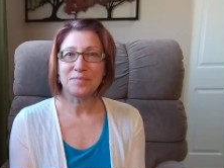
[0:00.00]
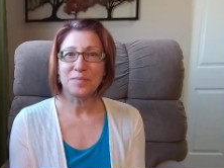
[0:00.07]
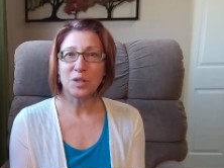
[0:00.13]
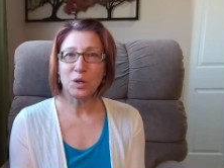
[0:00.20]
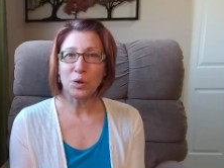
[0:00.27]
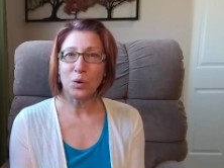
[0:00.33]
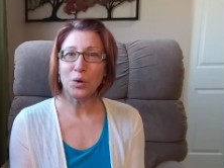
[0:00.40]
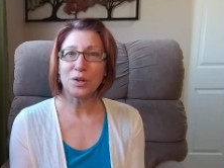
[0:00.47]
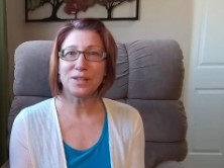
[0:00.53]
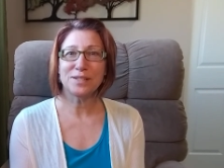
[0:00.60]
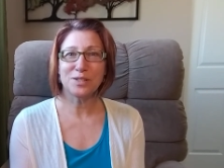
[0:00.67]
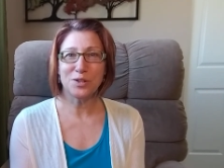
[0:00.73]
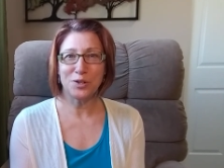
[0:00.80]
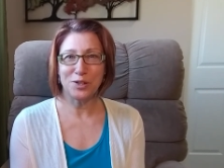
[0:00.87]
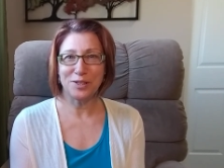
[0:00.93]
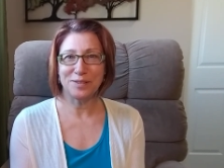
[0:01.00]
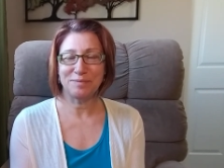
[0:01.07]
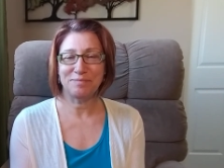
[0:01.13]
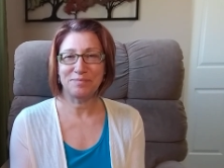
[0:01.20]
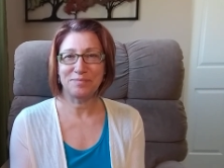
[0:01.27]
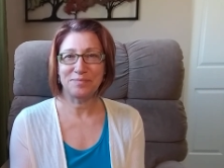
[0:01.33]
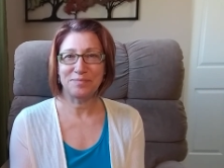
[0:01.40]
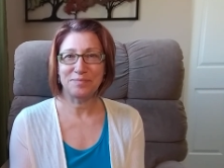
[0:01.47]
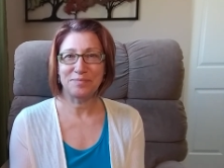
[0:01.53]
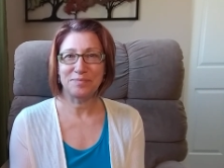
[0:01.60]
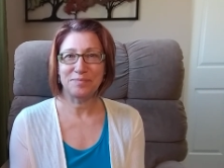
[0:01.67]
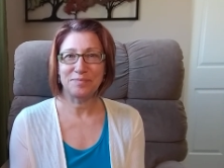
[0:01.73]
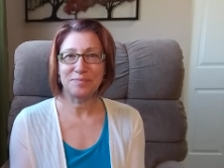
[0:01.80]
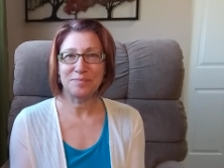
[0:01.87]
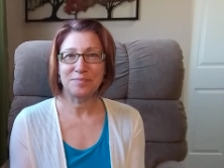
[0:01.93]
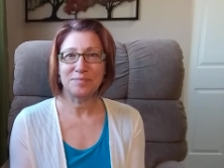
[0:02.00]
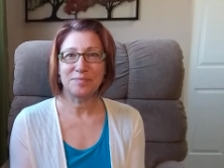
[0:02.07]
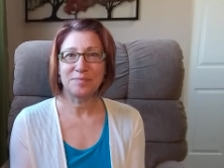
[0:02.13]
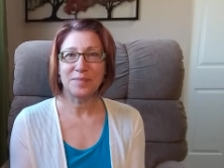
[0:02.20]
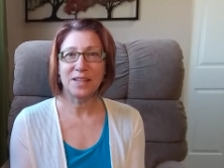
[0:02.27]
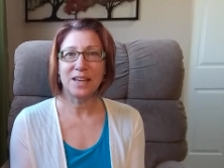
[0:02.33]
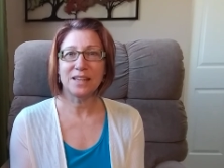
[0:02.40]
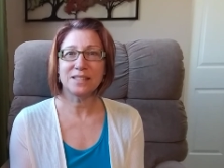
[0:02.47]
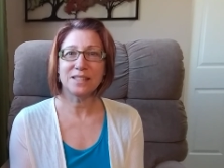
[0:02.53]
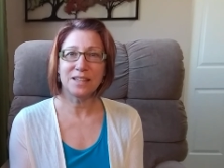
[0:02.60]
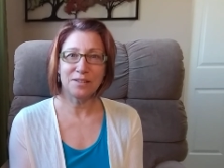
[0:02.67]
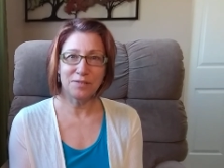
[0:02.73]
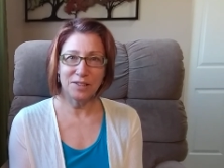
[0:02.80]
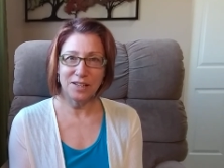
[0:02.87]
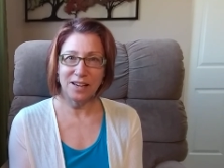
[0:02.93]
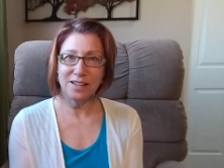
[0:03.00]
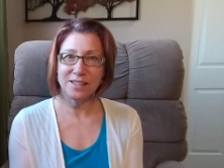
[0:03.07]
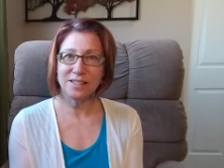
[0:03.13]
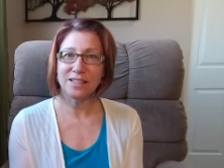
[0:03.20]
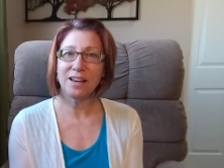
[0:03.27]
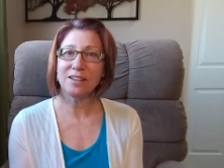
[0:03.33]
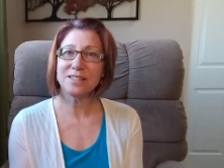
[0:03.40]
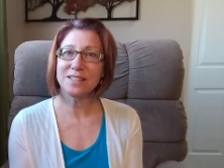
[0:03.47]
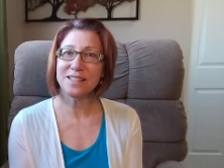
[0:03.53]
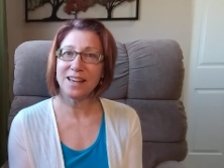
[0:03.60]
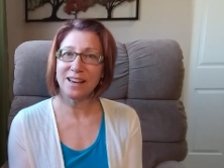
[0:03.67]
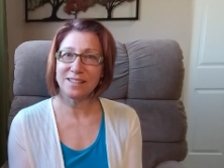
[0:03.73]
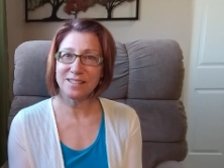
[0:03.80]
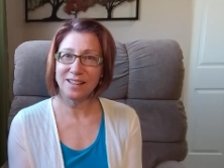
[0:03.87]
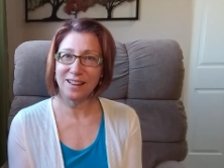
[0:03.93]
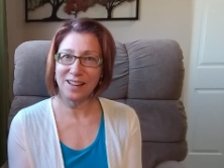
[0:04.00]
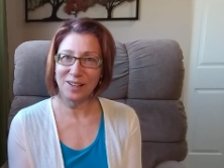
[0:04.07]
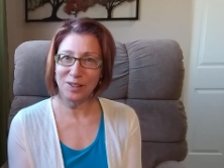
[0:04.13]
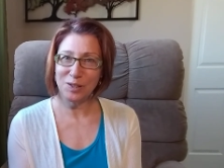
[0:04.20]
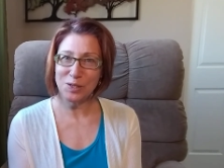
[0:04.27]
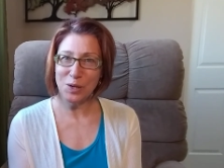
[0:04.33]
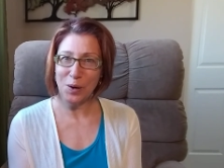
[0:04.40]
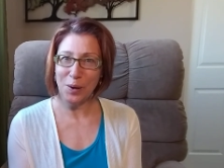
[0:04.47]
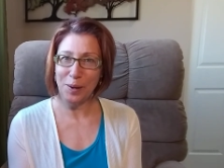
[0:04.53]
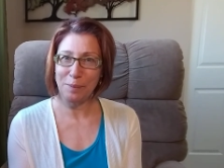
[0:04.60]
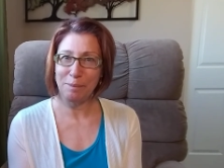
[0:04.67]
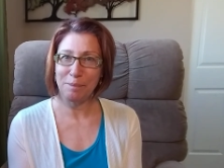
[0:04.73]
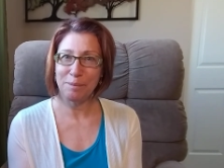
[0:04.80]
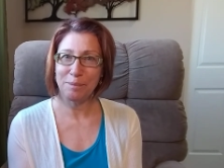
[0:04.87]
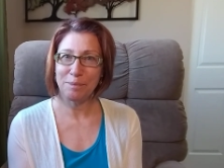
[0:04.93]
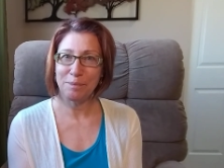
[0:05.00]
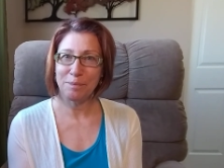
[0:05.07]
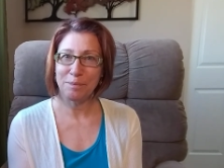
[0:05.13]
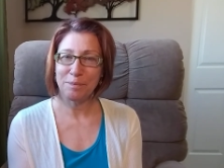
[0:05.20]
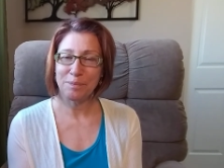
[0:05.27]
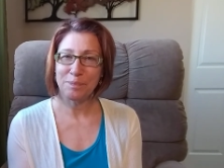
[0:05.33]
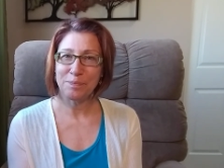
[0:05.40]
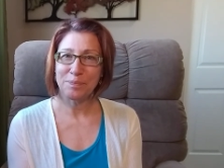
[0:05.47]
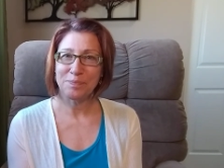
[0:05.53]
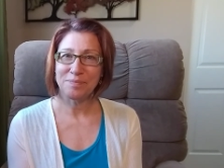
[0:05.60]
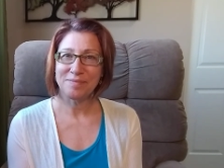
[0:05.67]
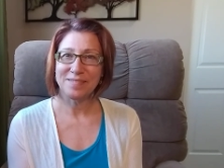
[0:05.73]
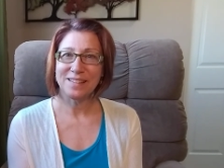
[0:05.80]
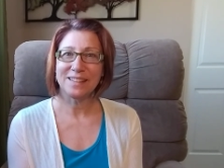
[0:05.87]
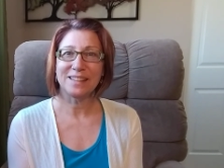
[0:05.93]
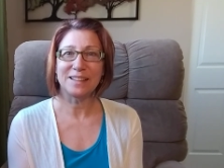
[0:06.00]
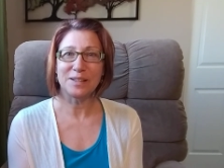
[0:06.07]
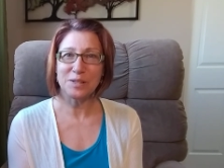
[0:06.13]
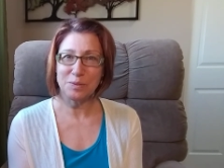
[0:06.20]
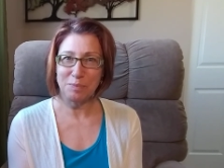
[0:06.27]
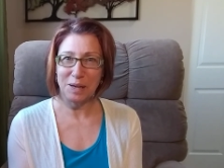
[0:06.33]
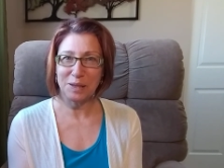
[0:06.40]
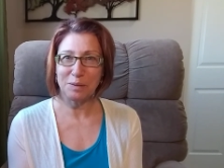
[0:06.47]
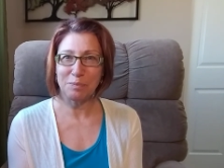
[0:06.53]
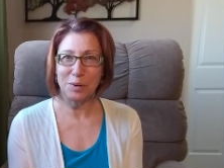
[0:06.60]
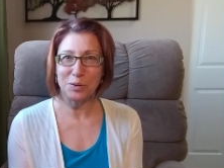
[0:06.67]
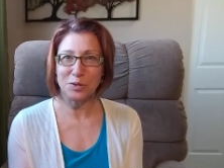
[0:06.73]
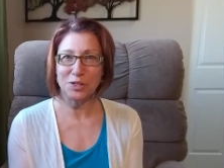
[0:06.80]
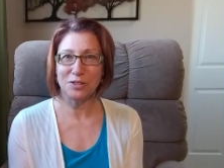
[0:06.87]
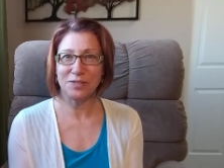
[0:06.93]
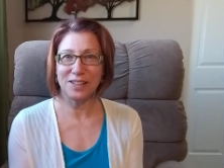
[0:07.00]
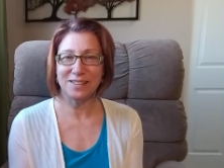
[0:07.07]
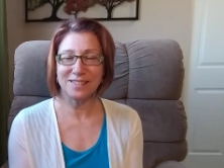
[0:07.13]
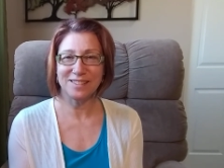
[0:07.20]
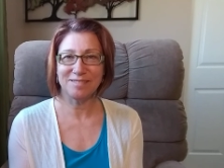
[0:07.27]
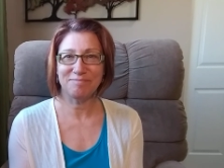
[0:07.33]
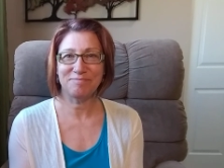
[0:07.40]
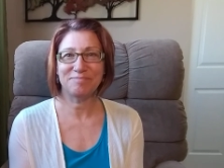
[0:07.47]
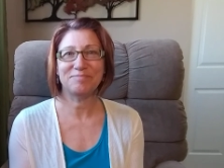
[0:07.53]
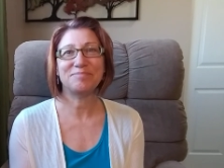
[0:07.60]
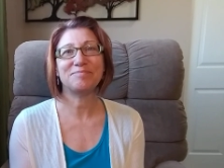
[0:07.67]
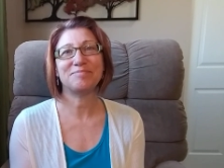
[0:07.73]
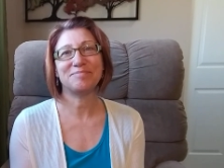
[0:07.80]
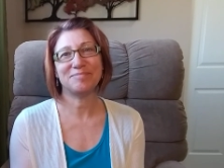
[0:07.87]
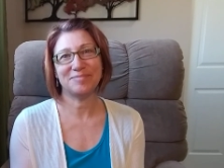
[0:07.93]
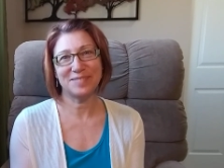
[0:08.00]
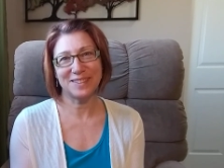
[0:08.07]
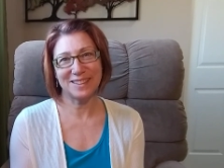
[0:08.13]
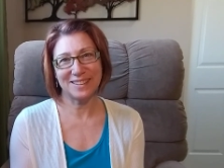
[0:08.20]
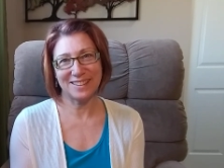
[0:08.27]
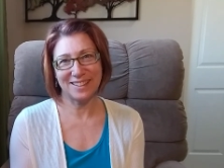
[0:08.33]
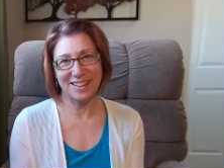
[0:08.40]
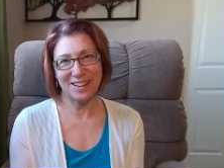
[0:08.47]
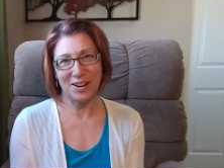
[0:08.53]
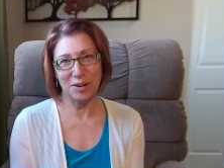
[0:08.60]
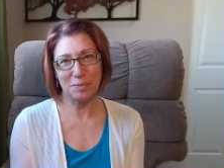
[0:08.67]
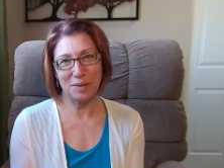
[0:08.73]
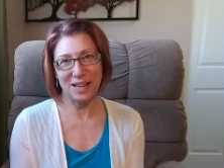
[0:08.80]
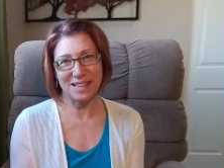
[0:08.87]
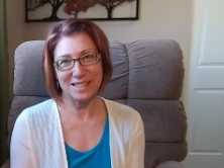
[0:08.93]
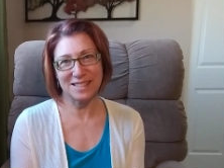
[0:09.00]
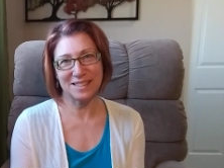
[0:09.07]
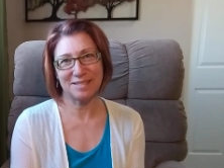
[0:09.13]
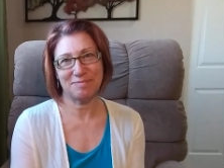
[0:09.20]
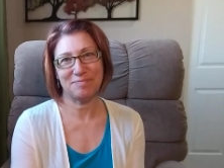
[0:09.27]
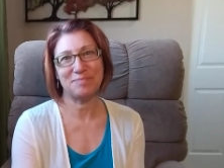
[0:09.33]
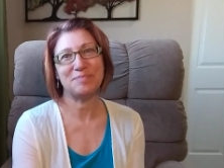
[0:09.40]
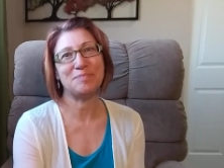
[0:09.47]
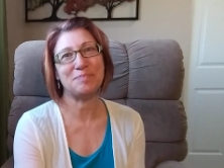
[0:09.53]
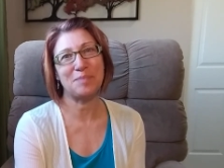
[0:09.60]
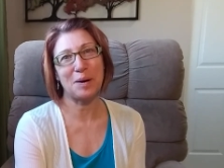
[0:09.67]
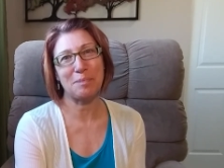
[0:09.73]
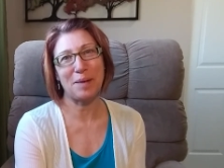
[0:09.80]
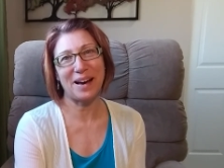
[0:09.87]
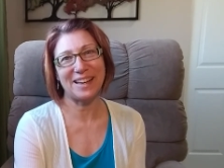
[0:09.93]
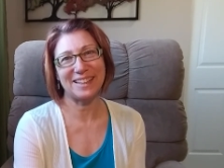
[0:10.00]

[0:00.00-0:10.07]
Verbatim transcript: The Lord is good. He has given us yet a little time. Let us make the most of it. God bless. God bless.